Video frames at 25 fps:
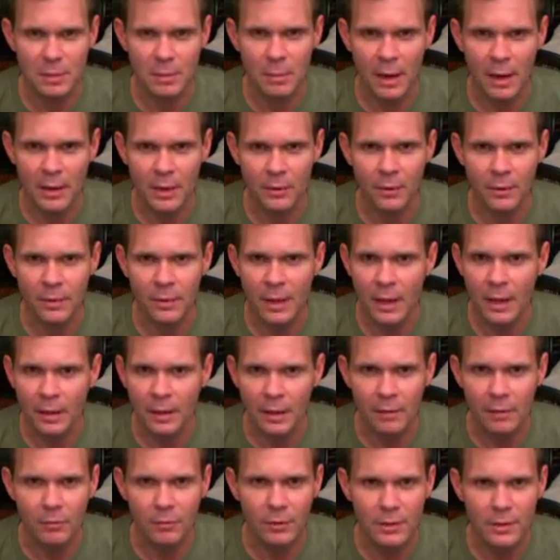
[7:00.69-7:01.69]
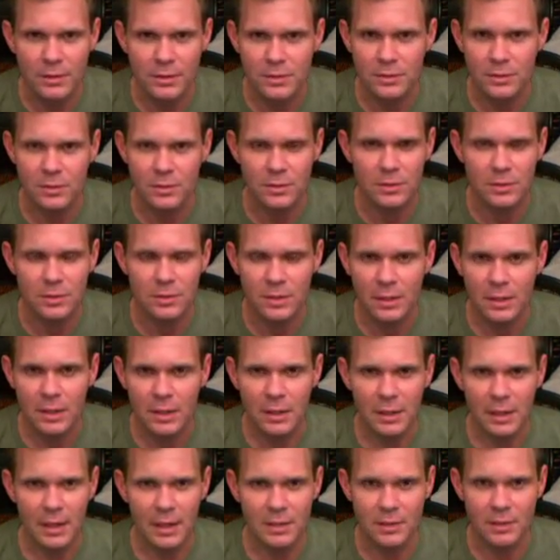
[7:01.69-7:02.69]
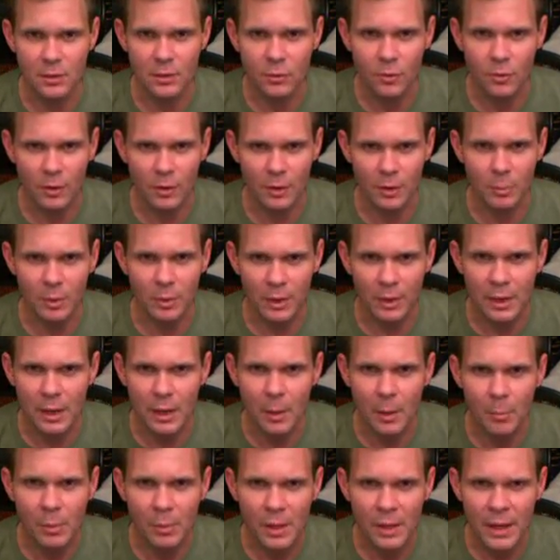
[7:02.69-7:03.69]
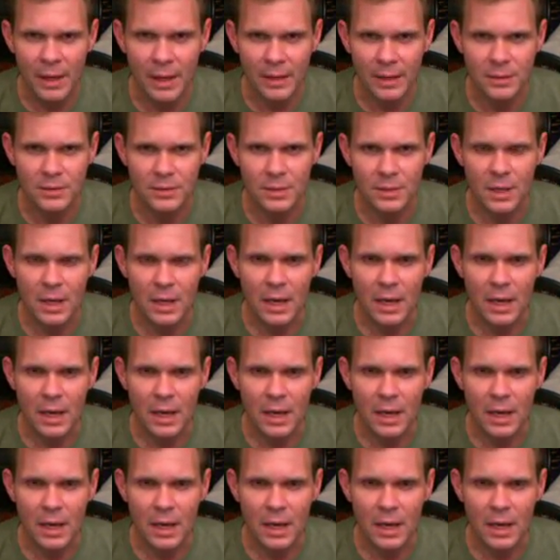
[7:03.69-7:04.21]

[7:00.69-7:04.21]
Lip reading: matter on that level, it's incredibly complex.